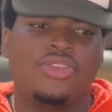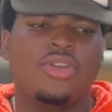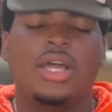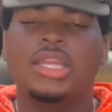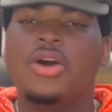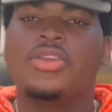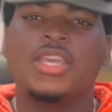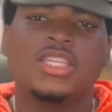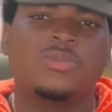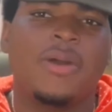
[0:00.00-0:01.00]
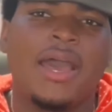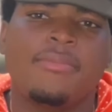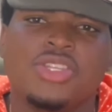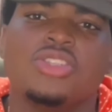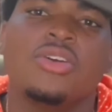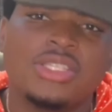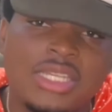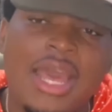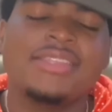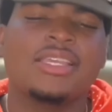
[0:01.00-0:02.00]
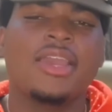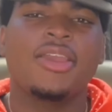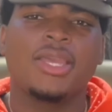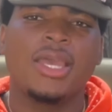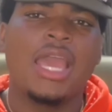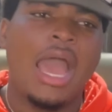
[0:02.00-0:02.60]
you know, a low key spot, but you know, it's a nice area.